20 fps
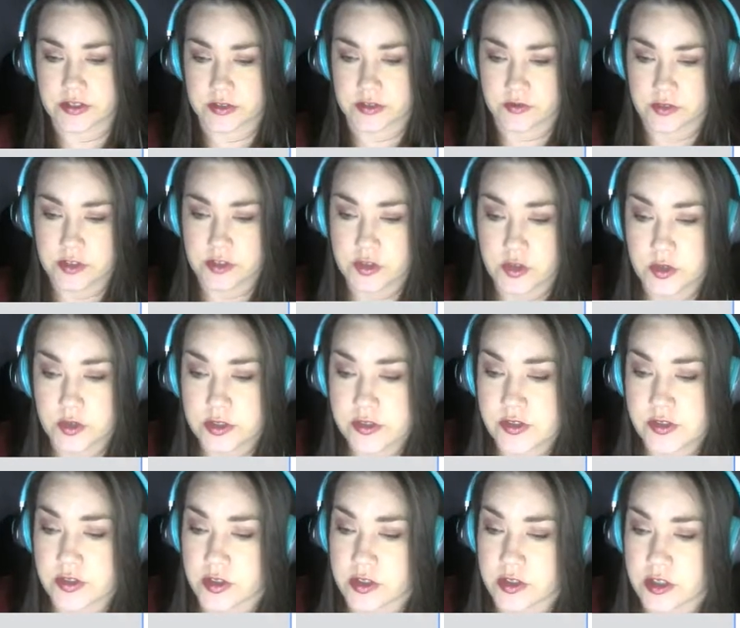different, you can
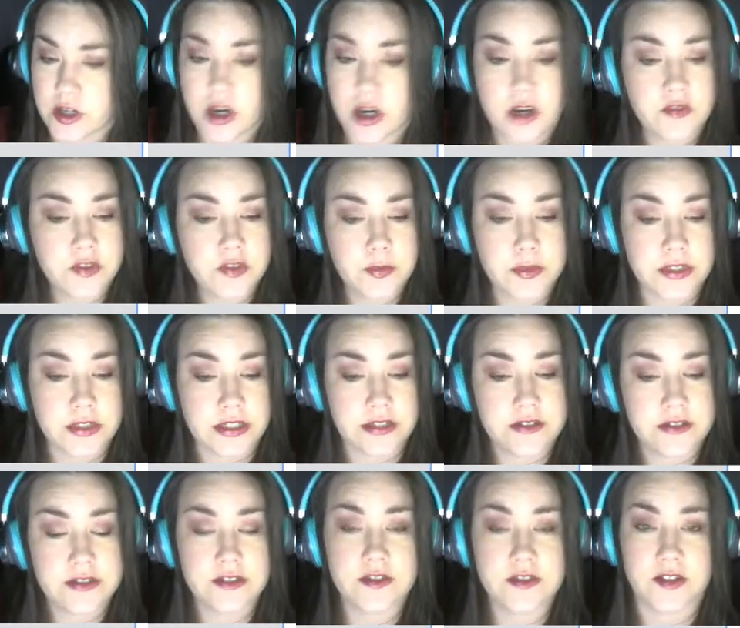start coffee
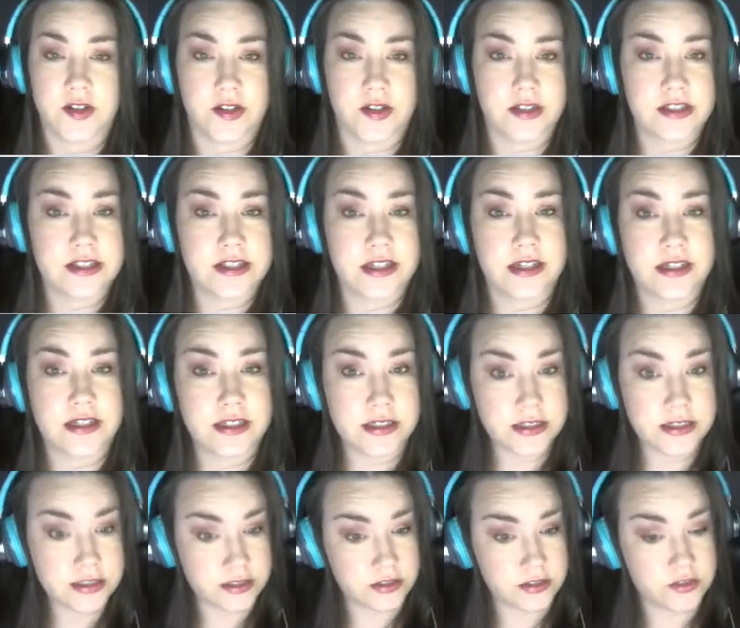plants alongside
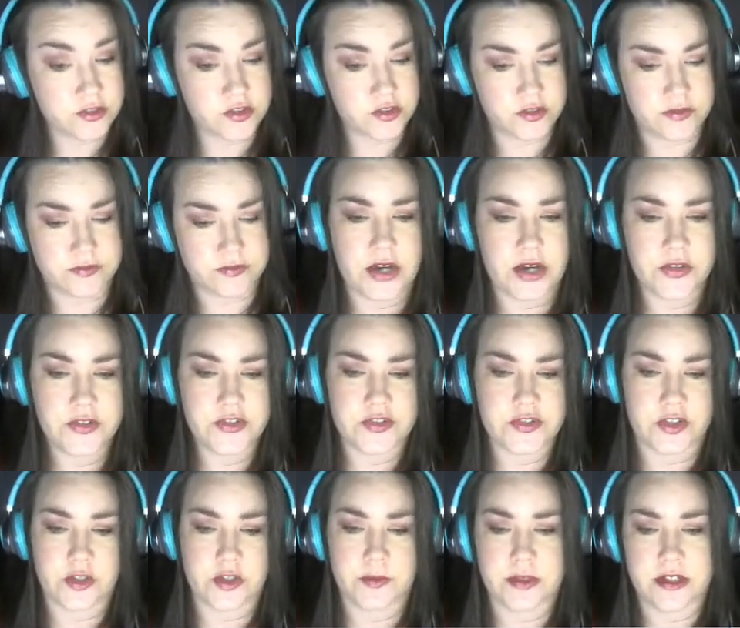each. How do
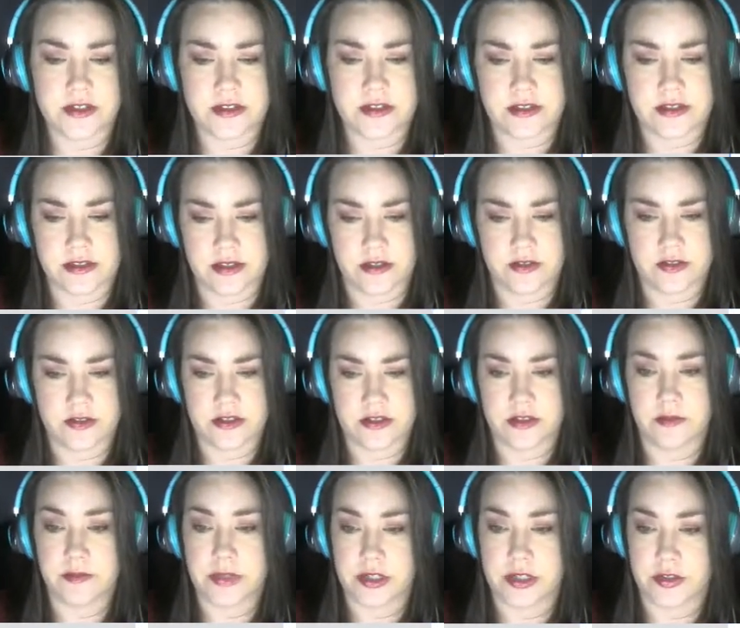Starbucks sales
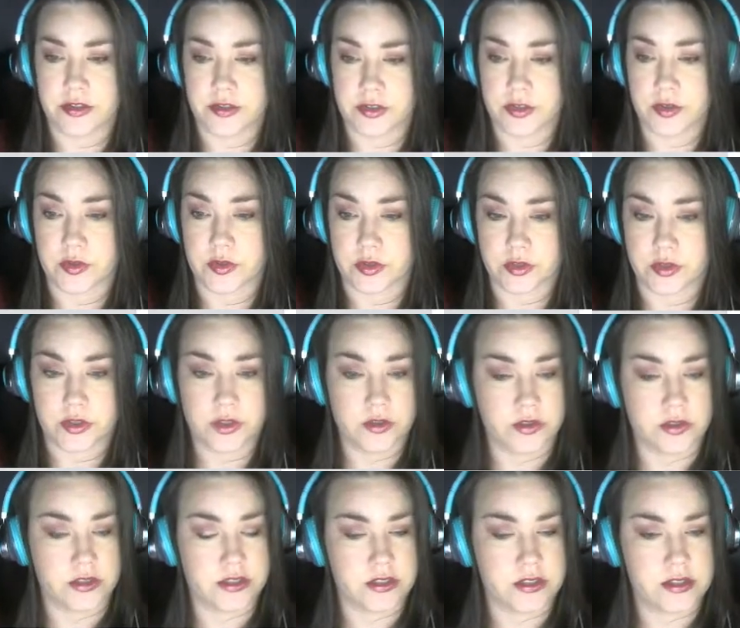compare to
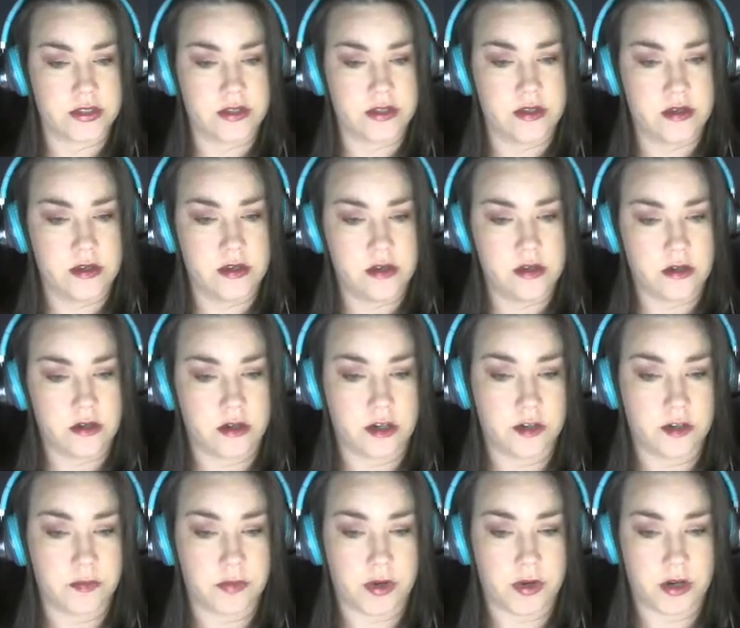Coca-Cola's?
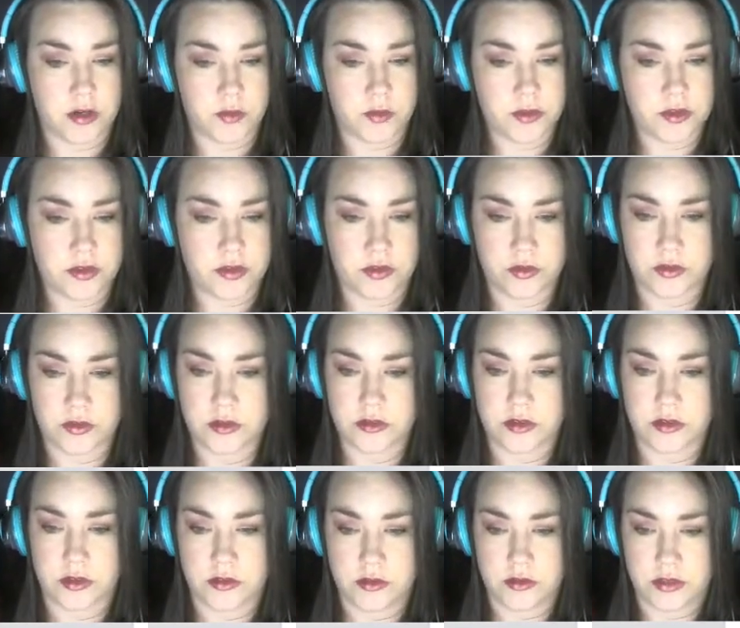On par with
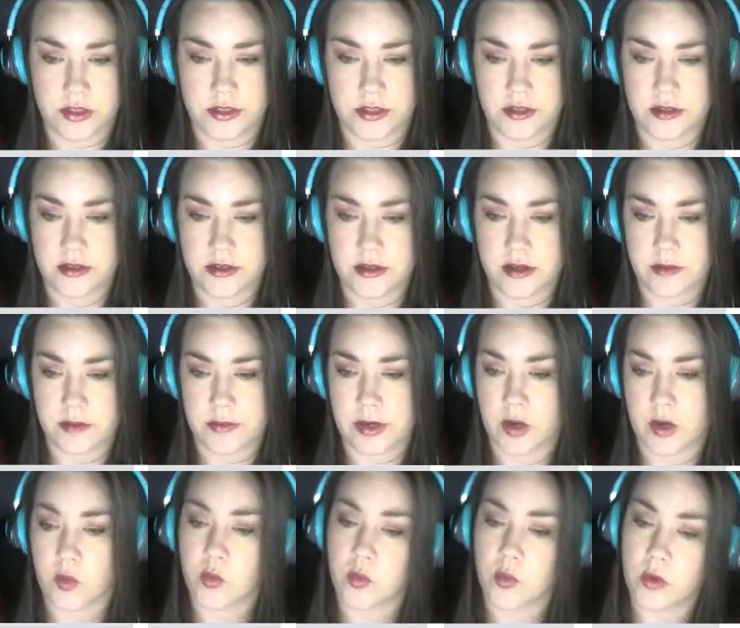Coca-Cola,
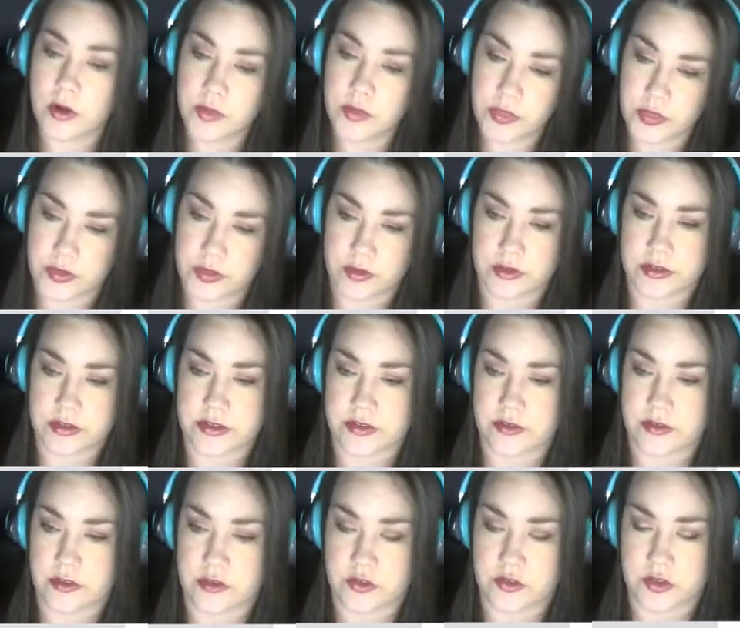about 1/3 as
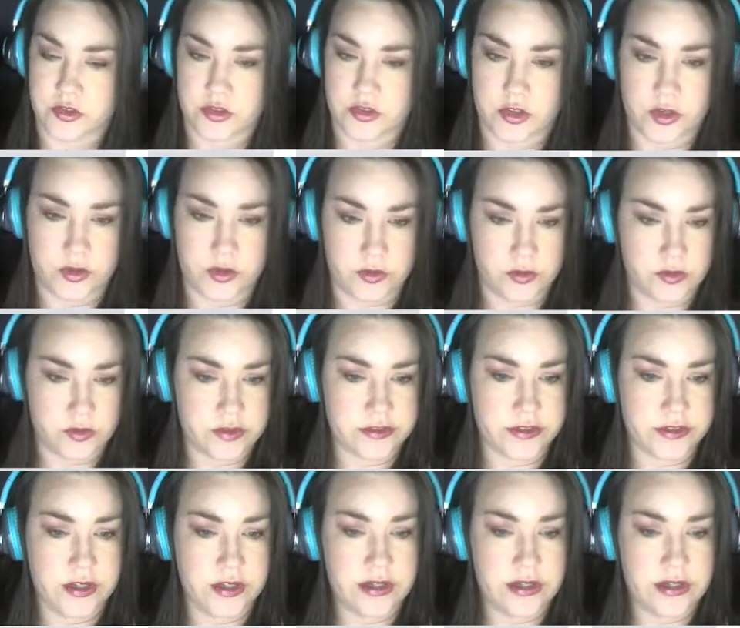large as Coke's,